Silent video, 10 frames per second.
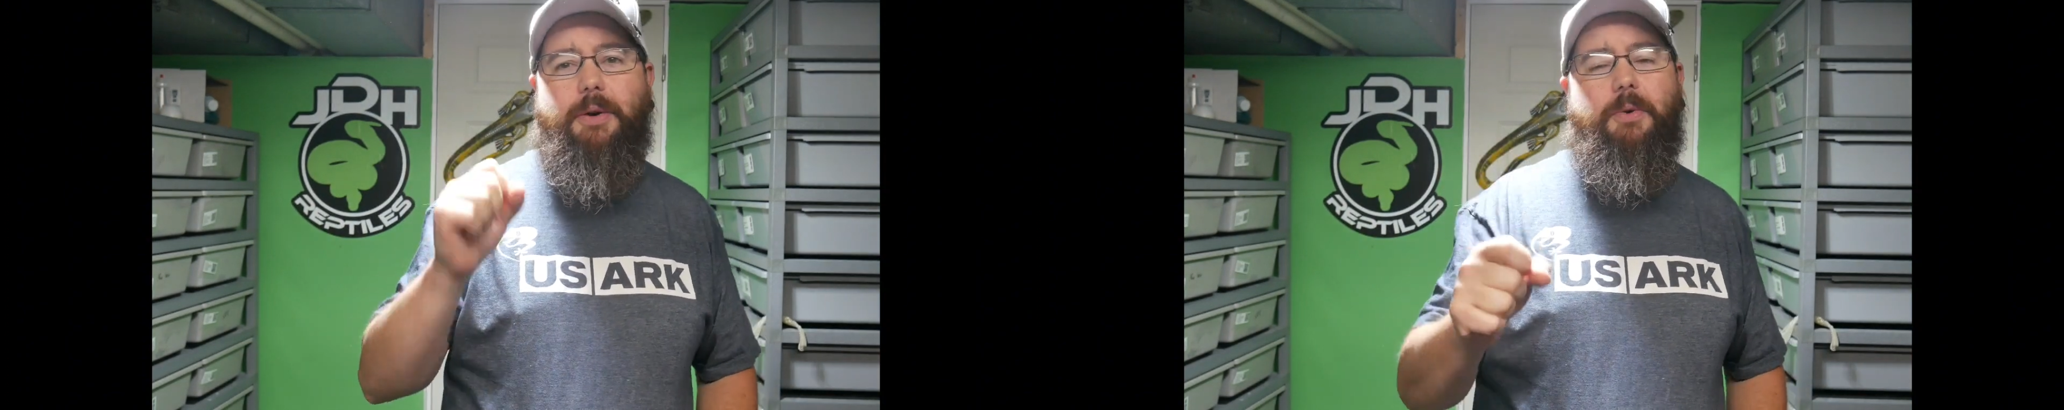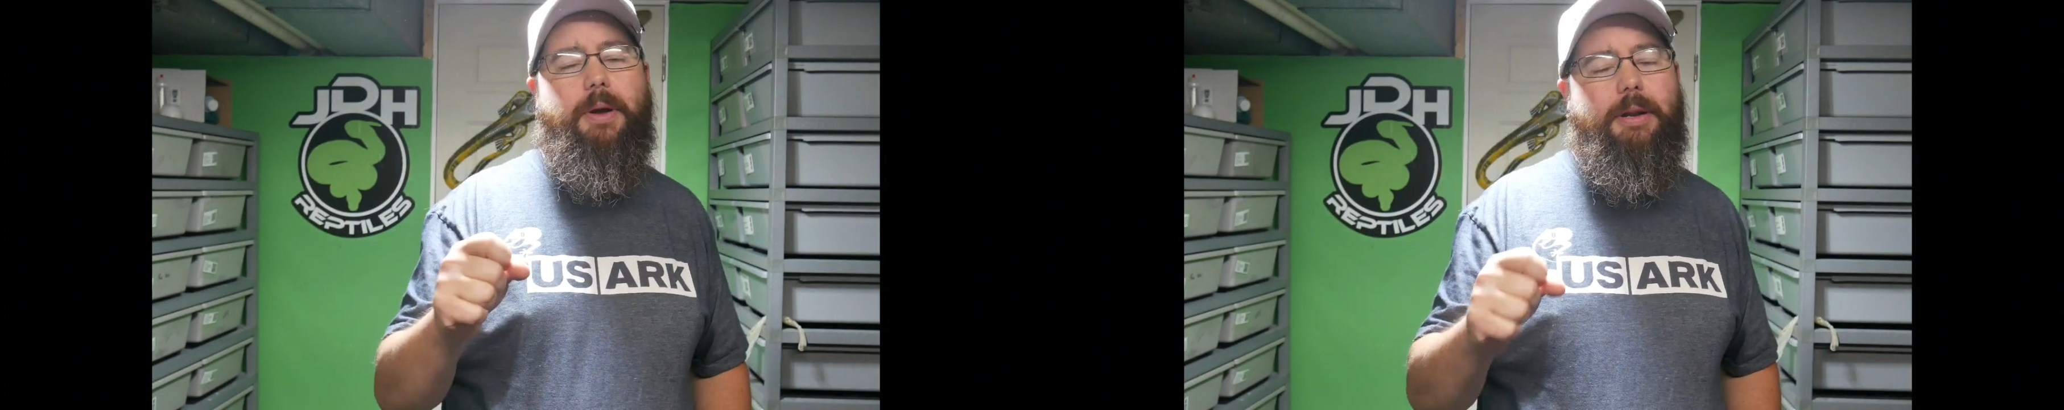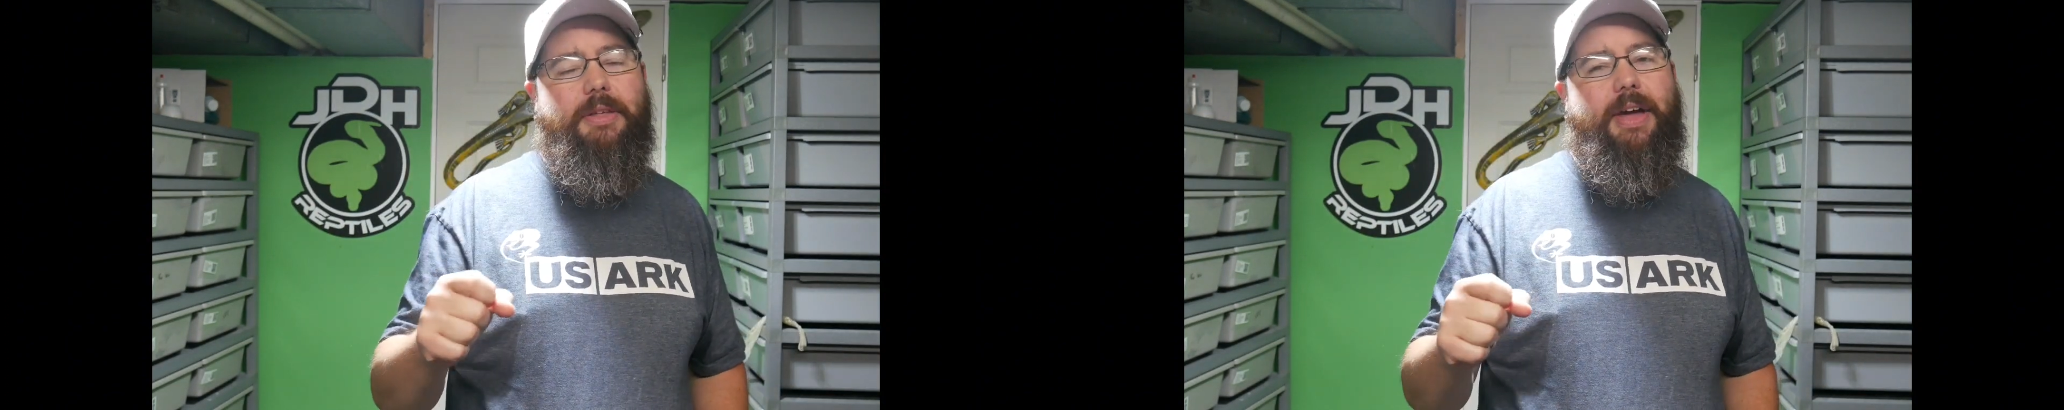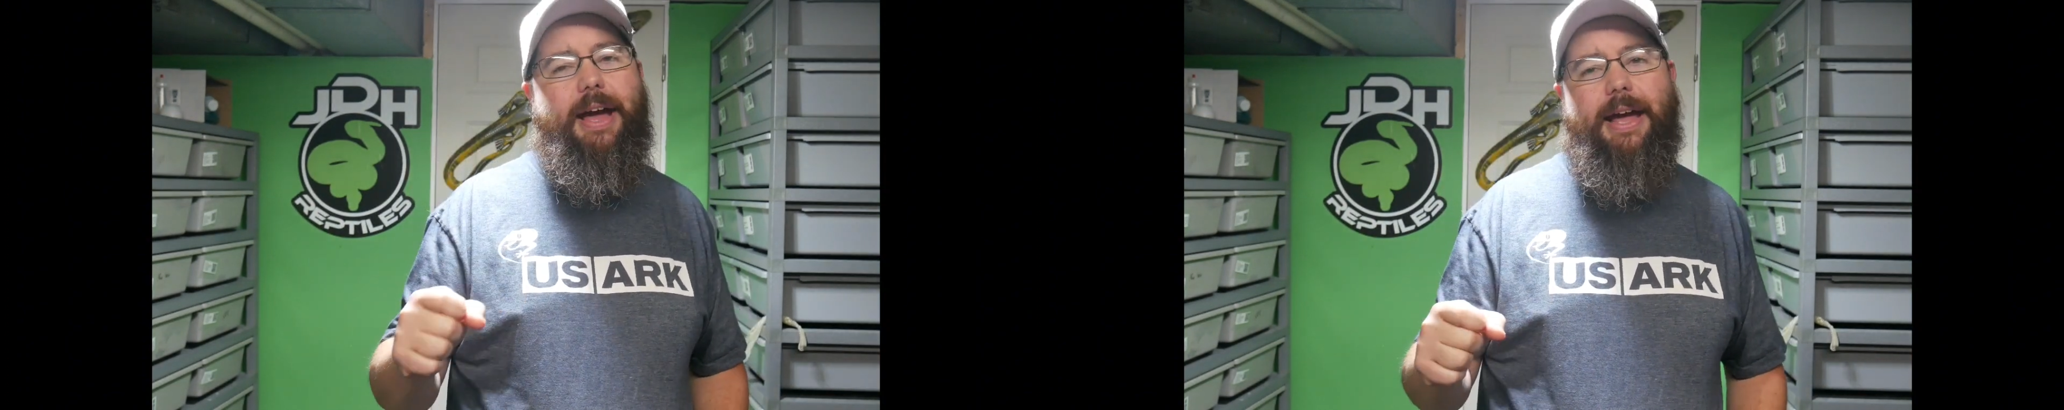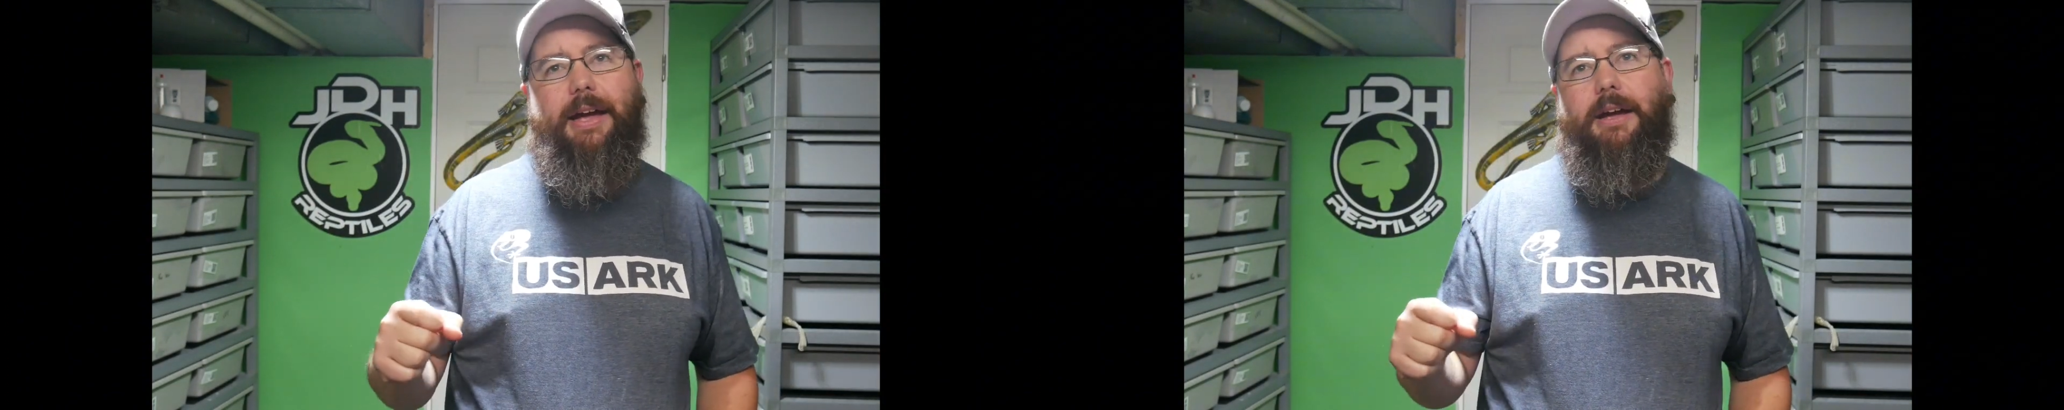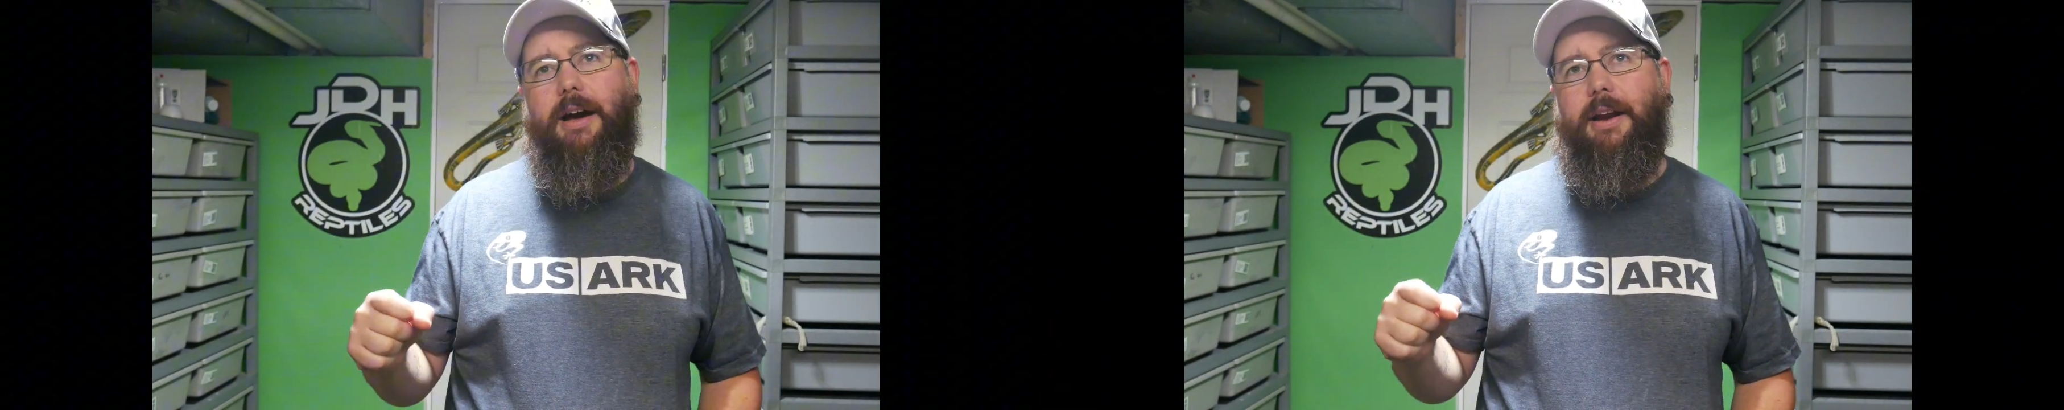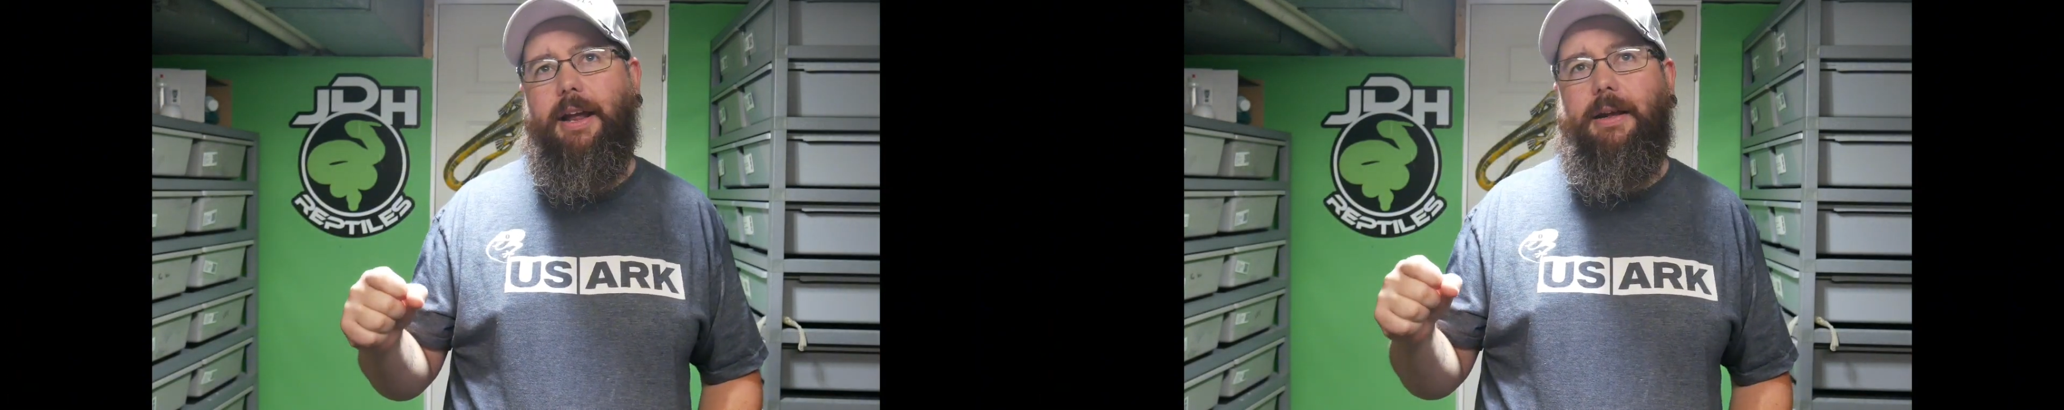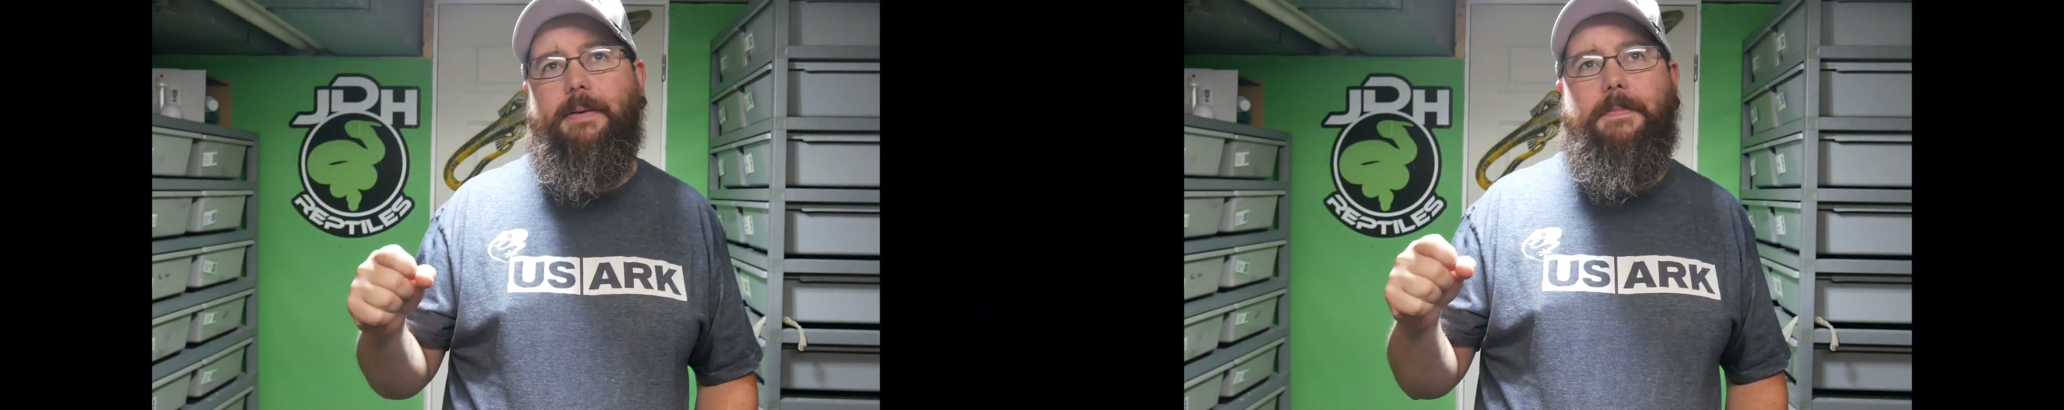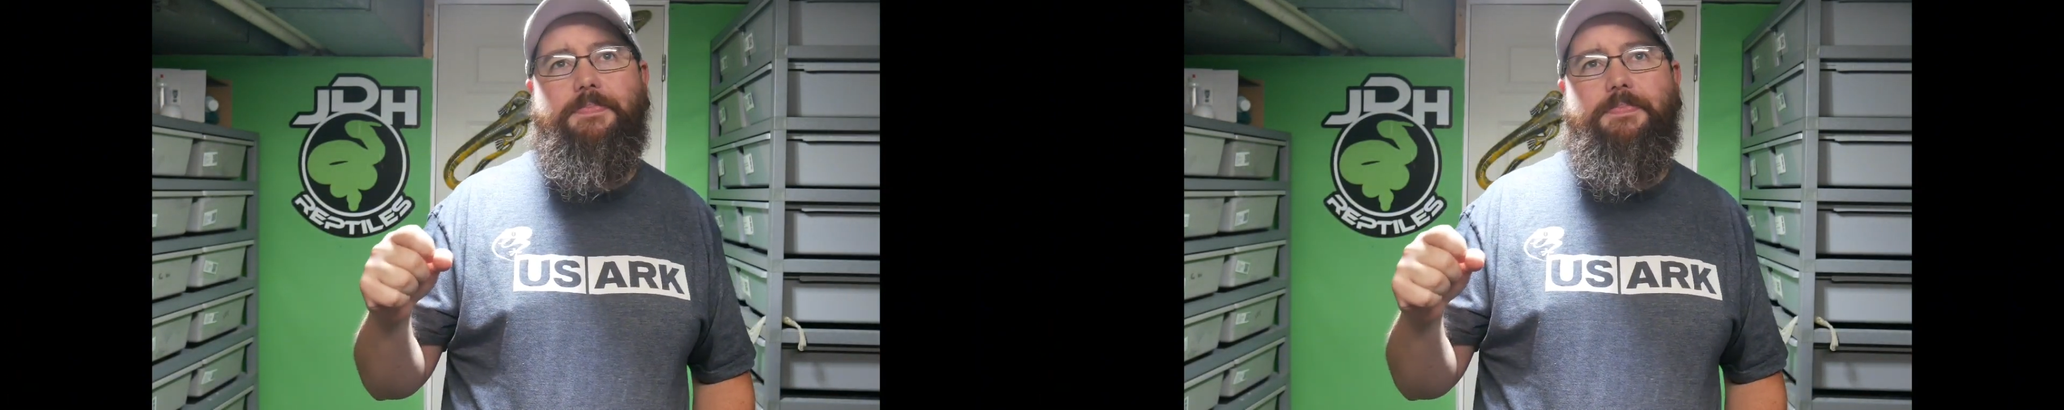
when we did that egg cutting,